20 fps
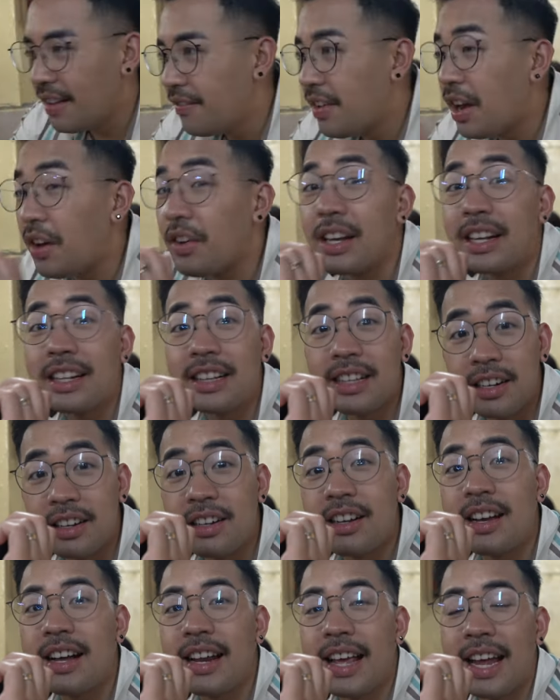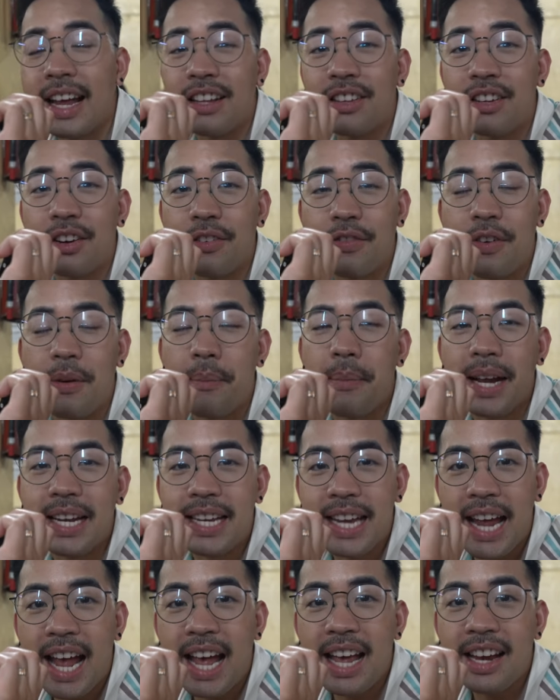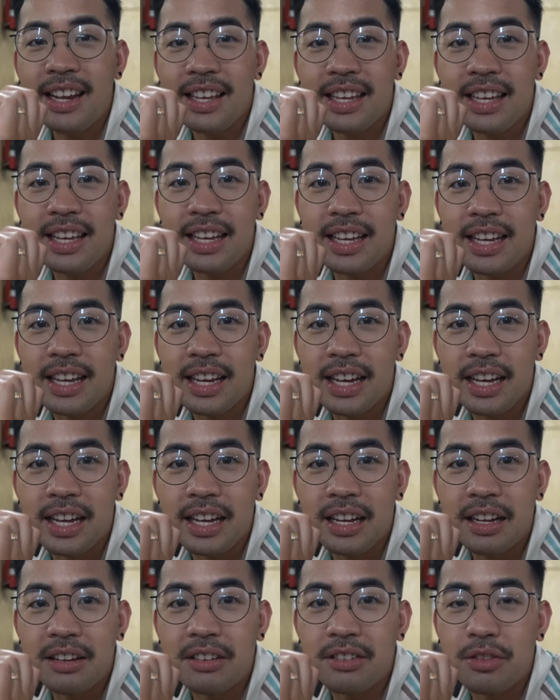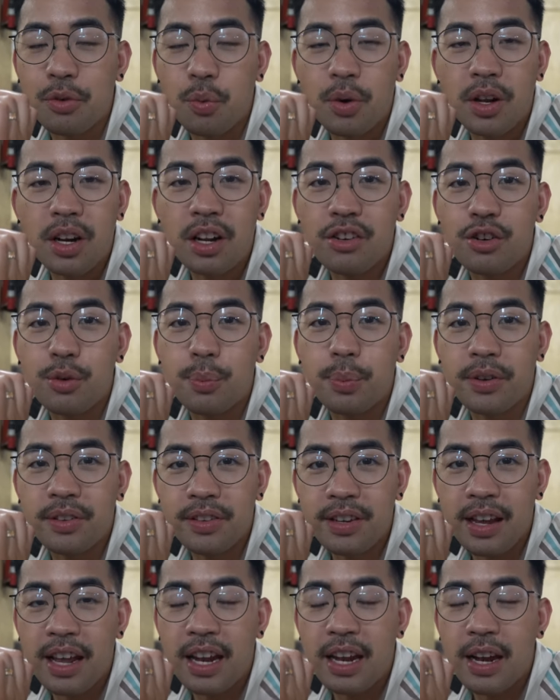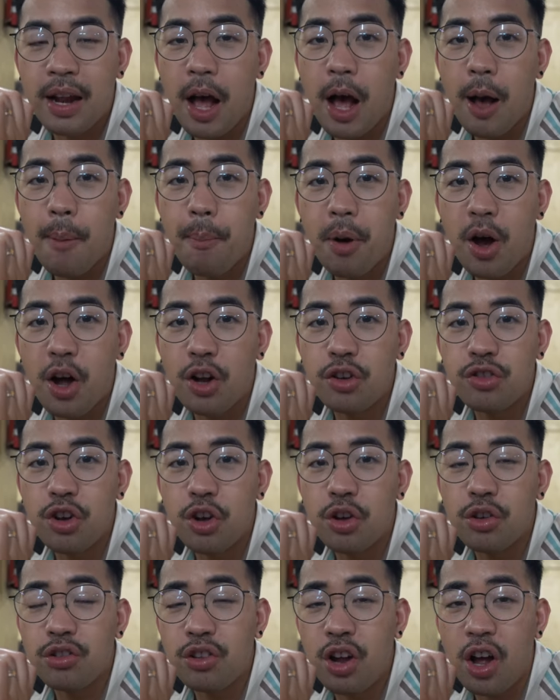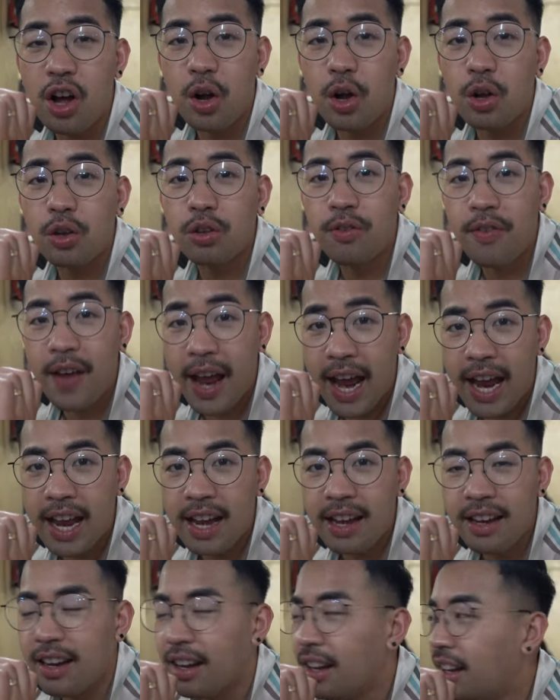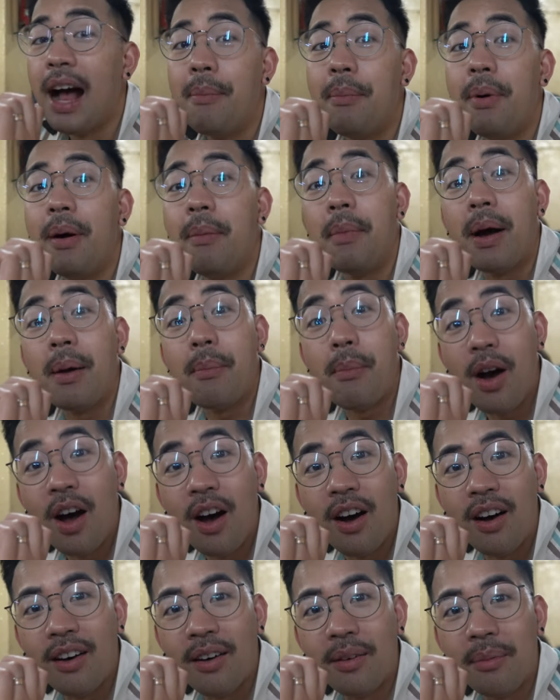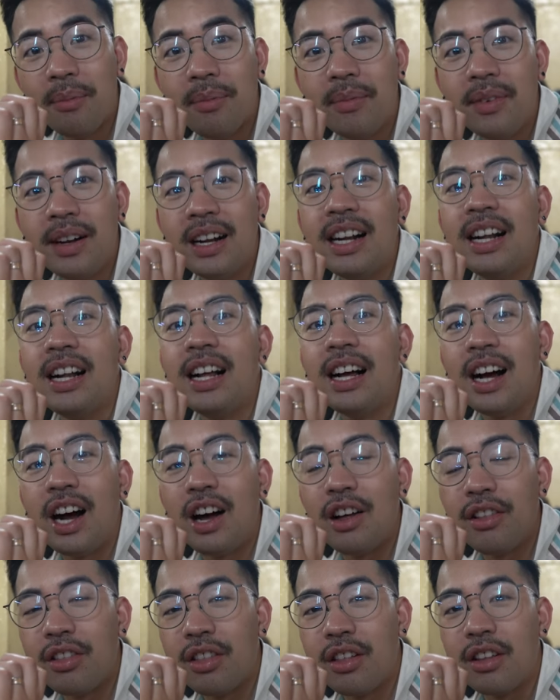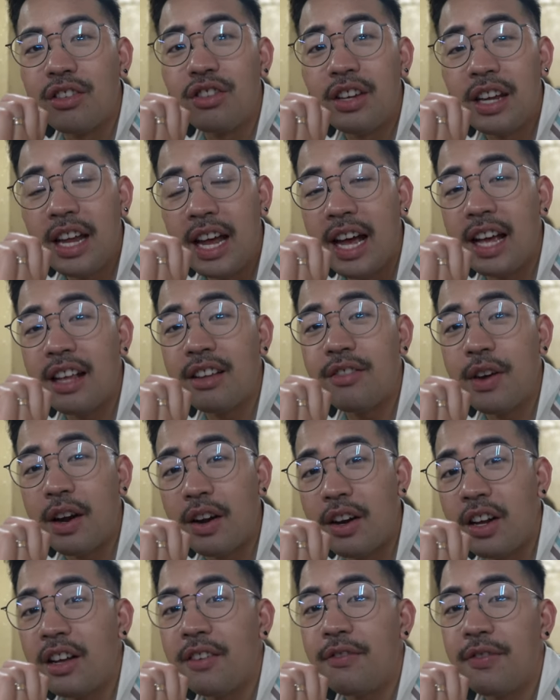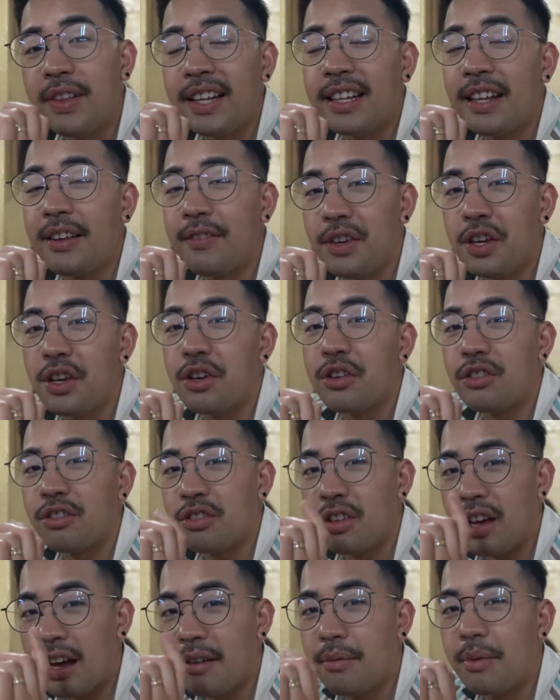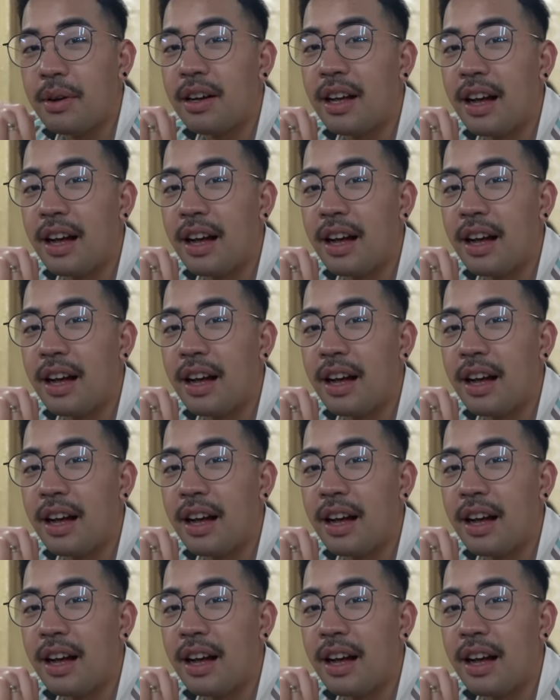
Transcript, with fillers: Very clear cut answer from my dad. He is 100% a Pancho's Tacos fan. But my mom, she has very conflicting views, I will